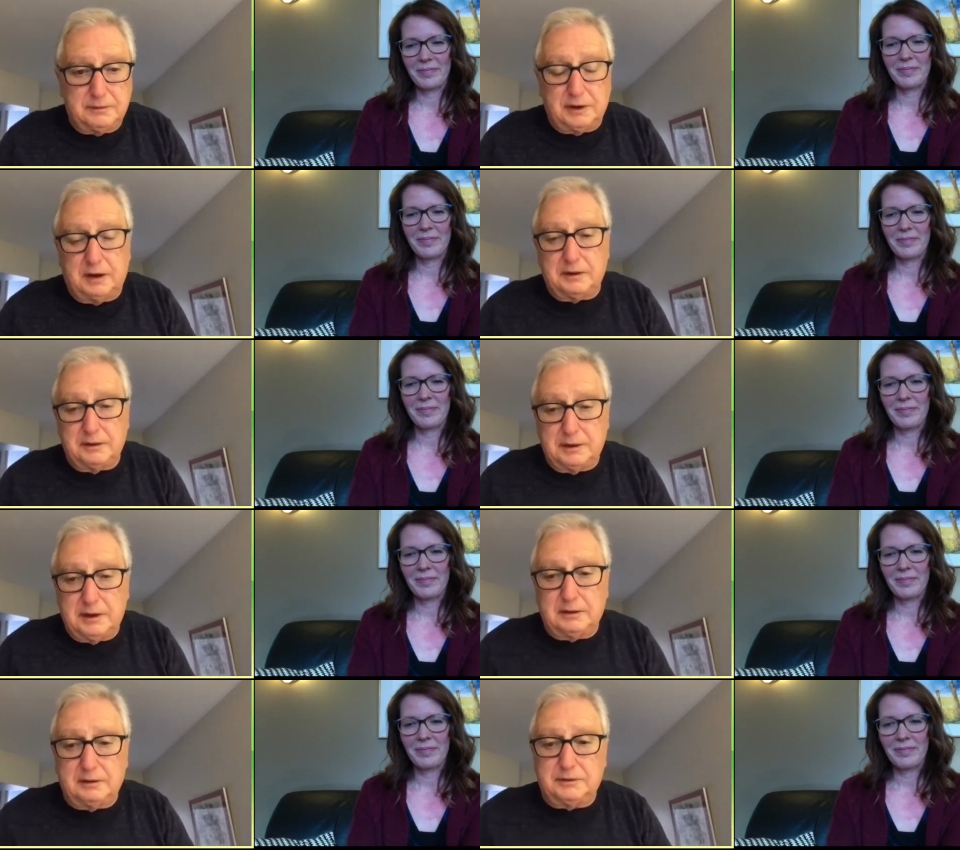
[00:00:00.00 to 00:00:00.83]
Speaker 1: young
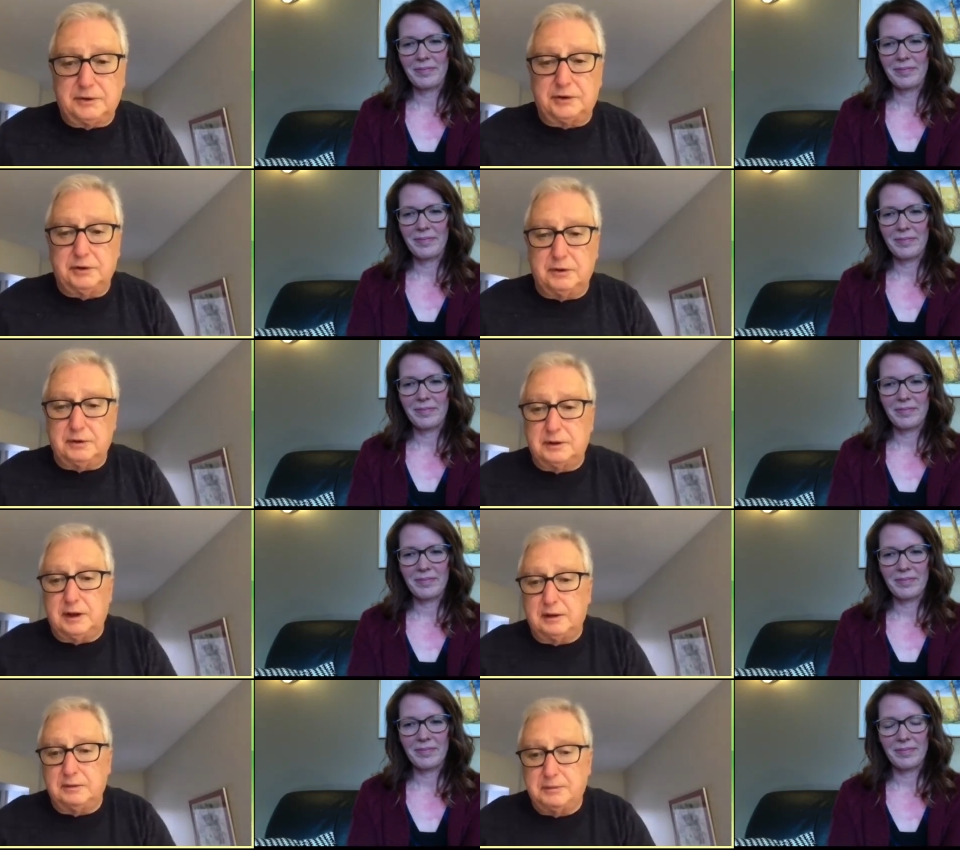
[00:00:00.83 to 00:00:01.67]
young
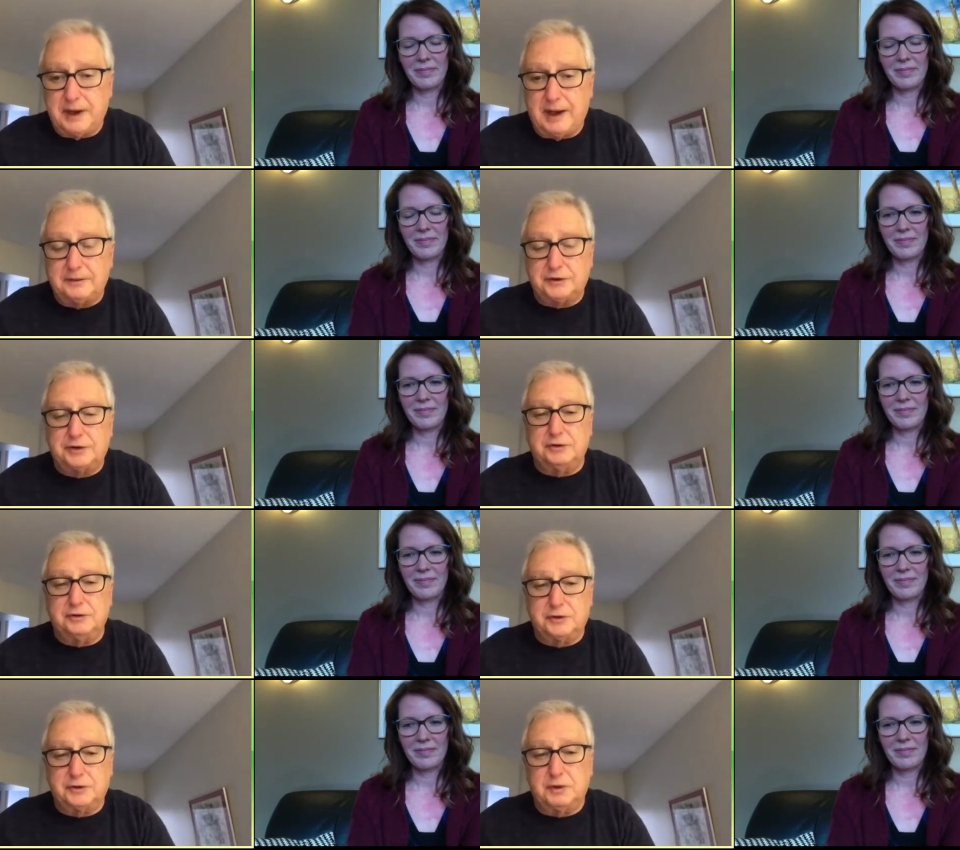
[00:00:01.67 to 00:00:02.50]
young piano
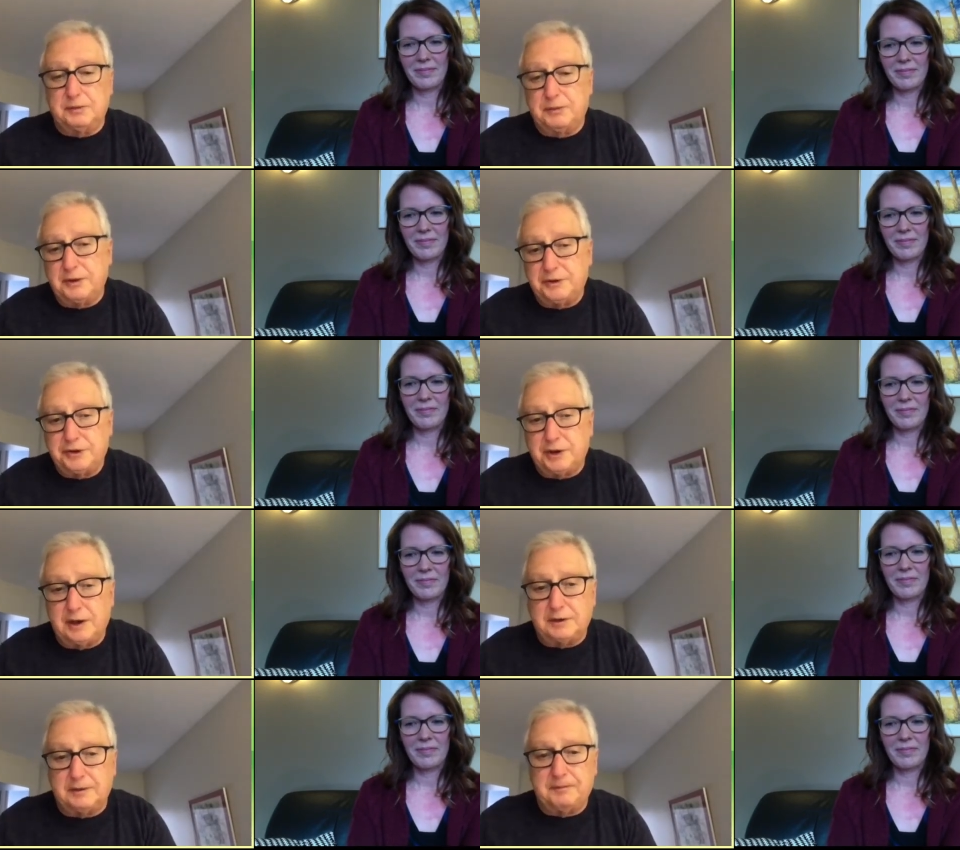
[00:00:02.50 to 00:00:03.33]
students would
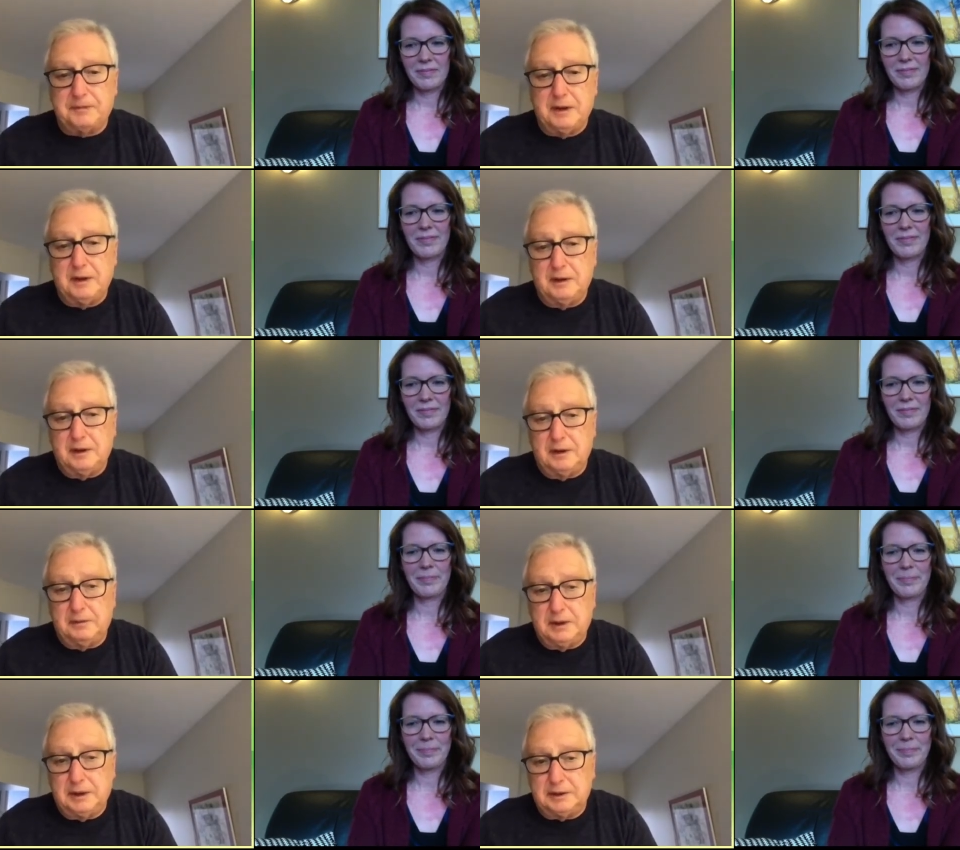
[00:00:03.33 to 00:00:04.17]
appreciate them.
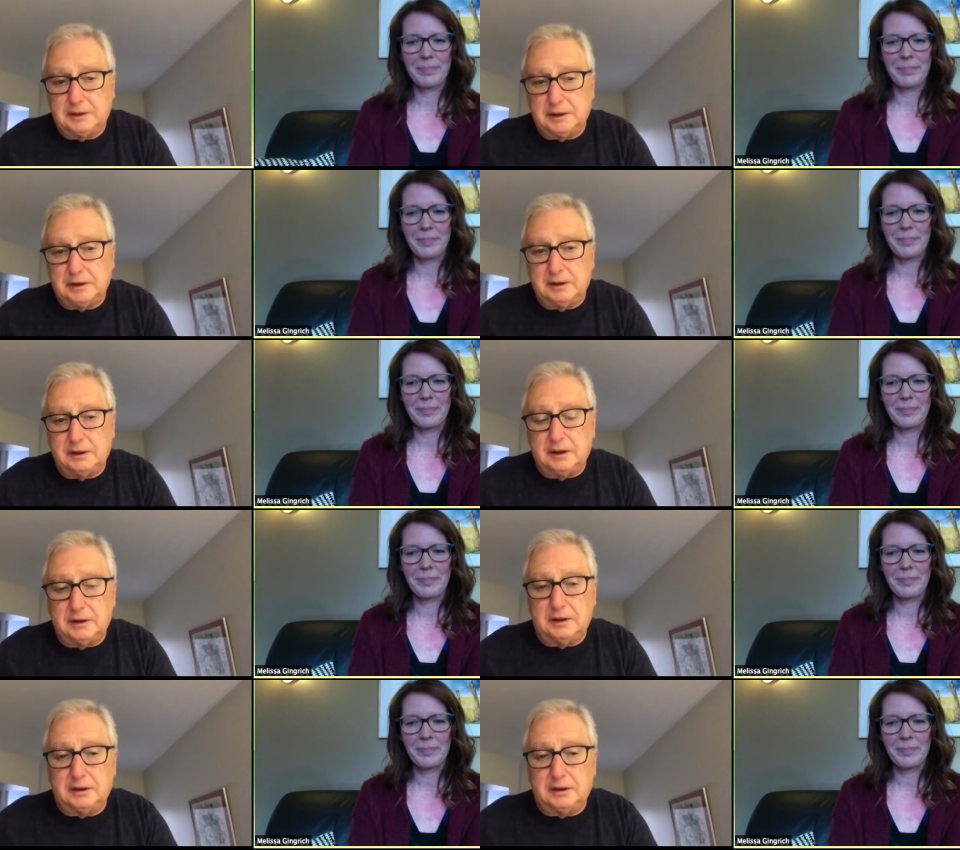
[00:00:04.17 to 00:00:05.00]
Mm-hmm. But
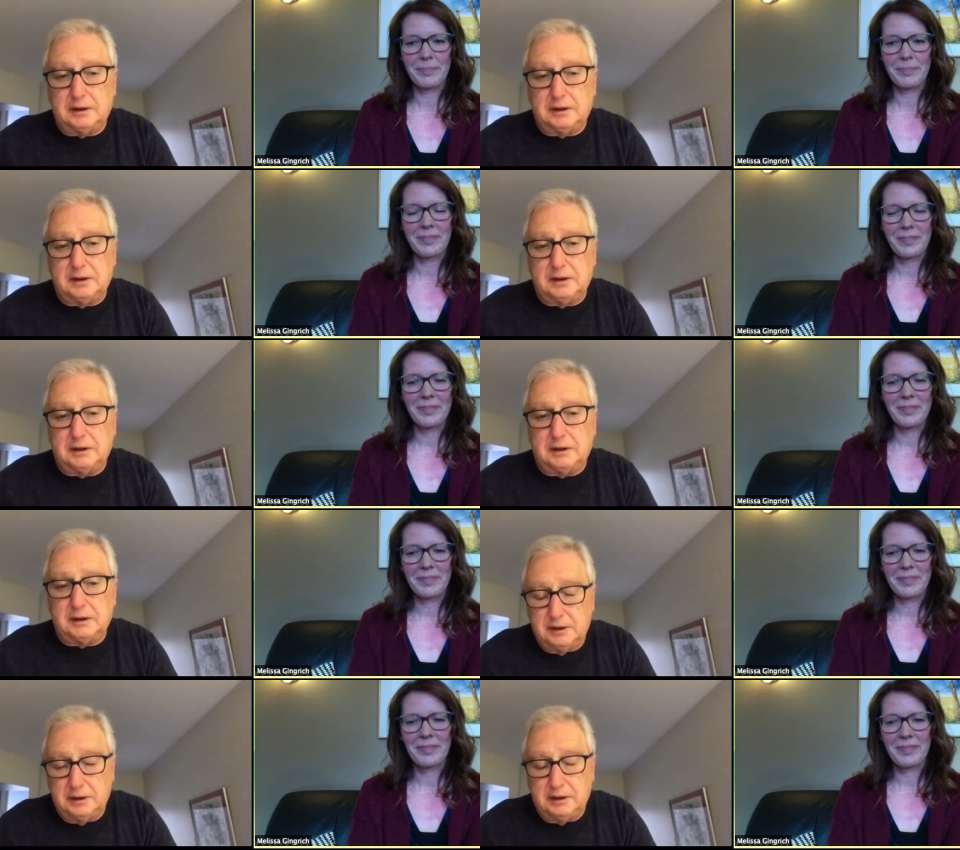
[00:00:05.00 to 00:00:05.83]
uh,
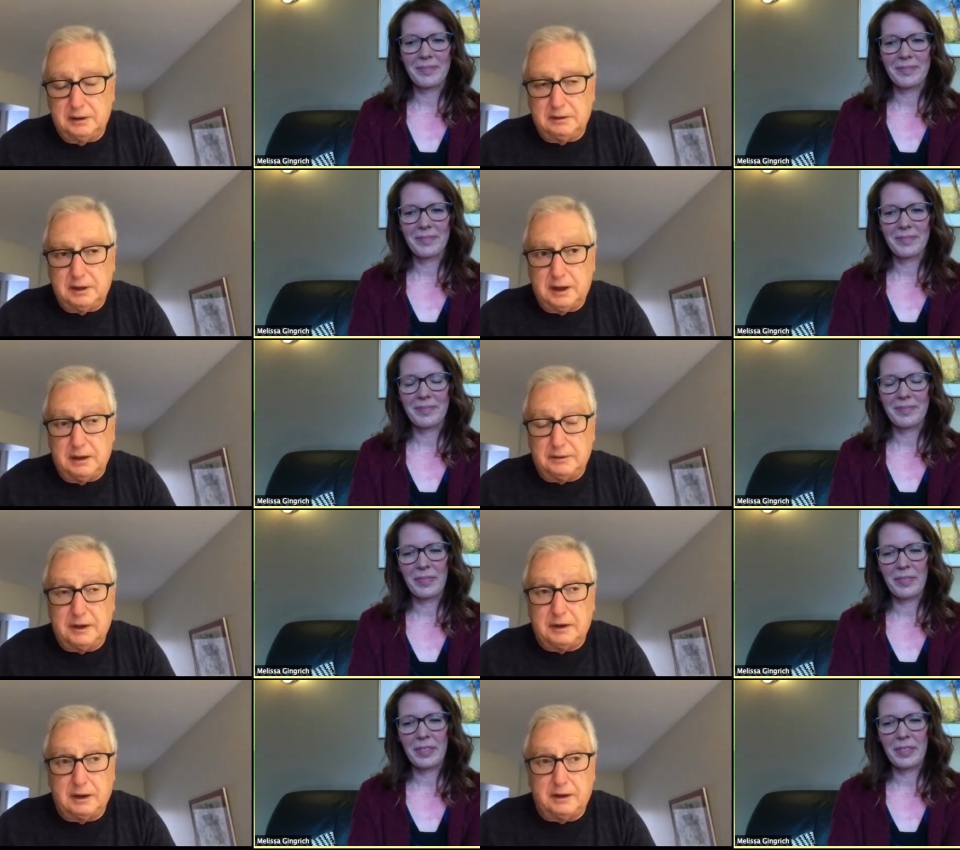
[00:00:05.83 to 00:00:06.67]
you know, uh, uh,
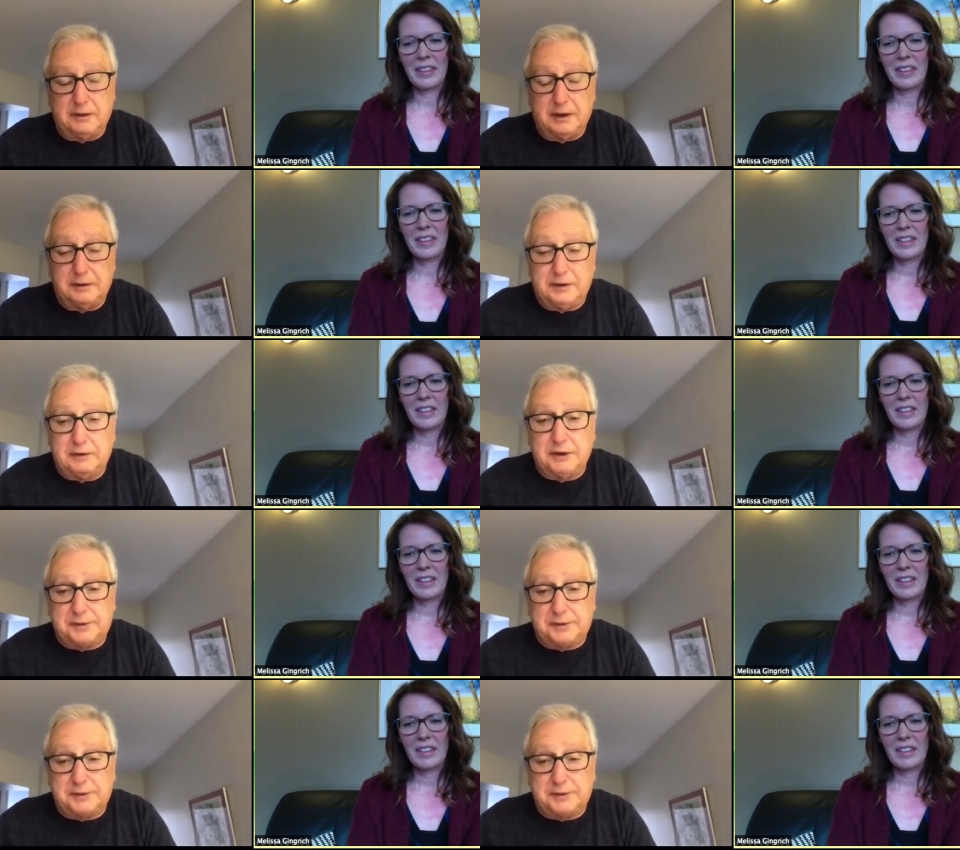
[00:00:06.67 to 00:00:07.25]
there, there